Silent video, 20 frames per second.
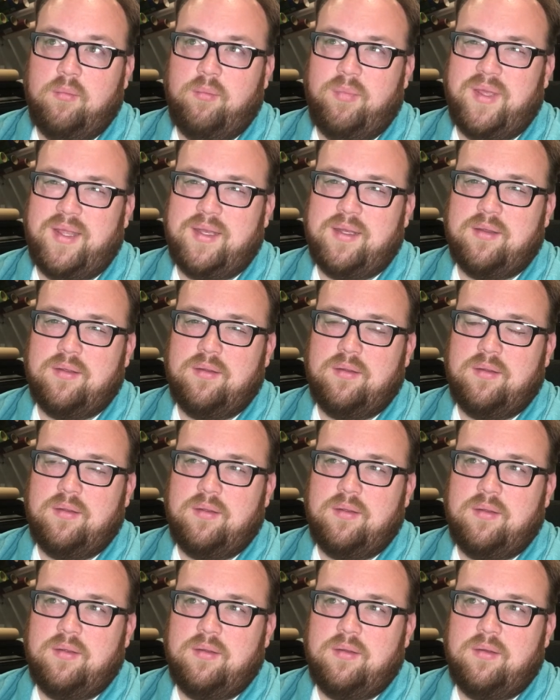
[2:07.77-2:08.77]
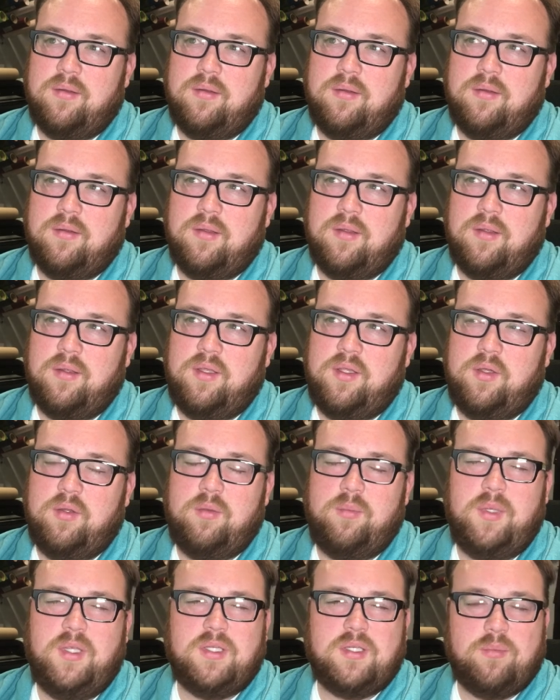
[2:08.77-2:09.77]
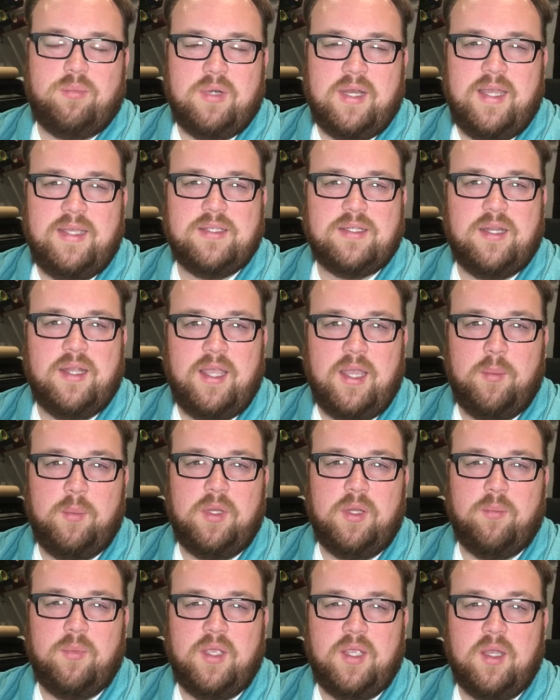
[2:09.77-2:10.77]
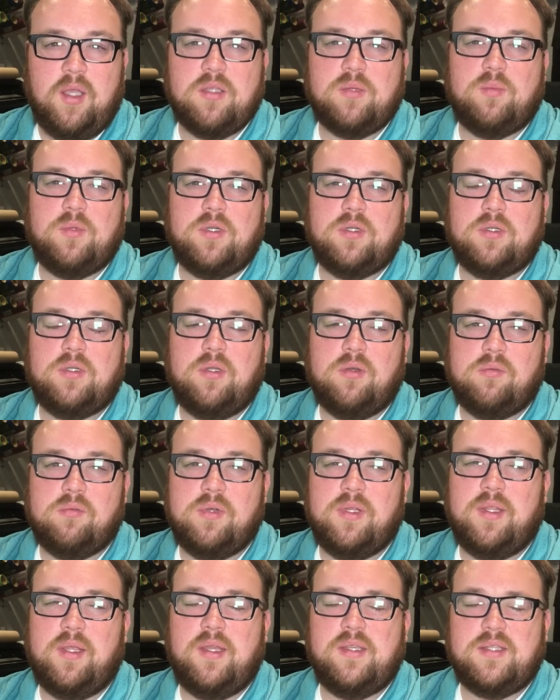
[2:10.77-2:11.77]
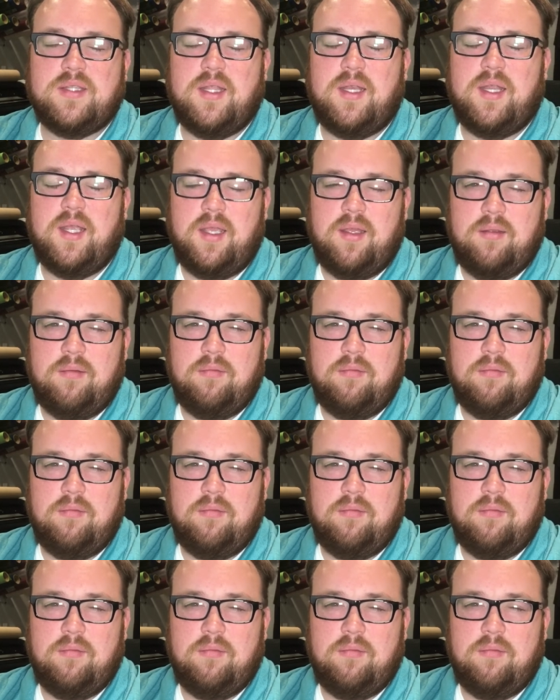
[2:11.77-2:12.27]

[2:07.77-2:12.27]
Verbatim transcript: but you'd be surprised at how many of my customers don't realize that,